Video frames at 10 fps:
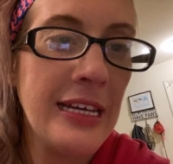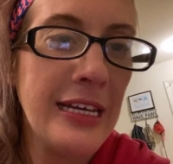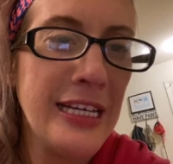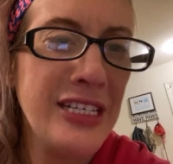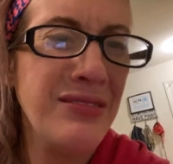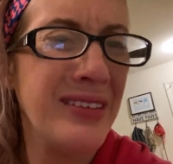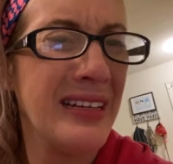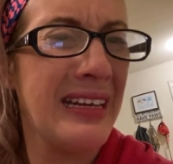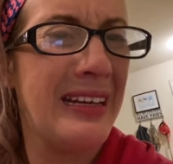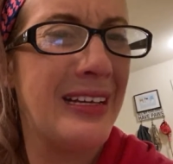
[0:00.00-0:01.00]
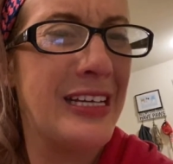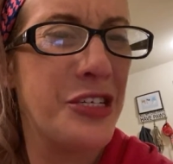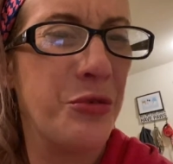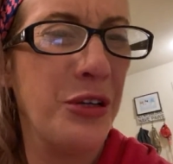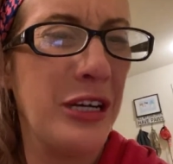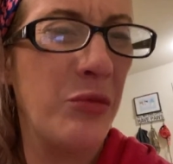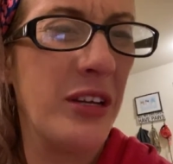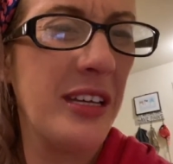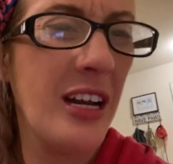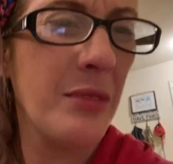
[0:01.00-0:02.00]
is it really? Is twerking
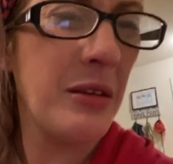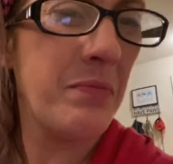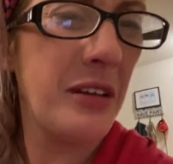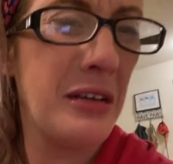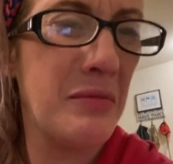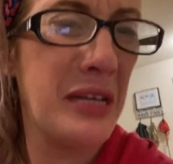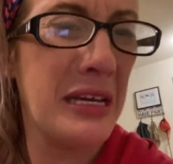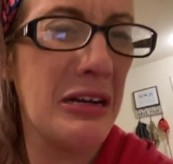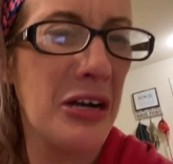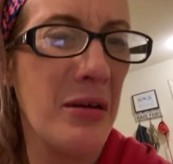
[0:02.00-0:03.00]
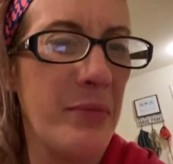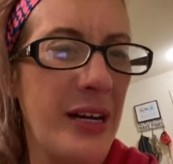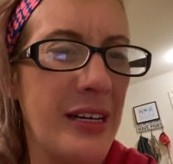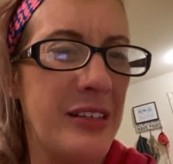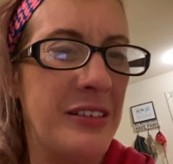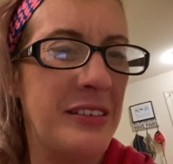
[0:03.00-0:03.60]
really making a comeback?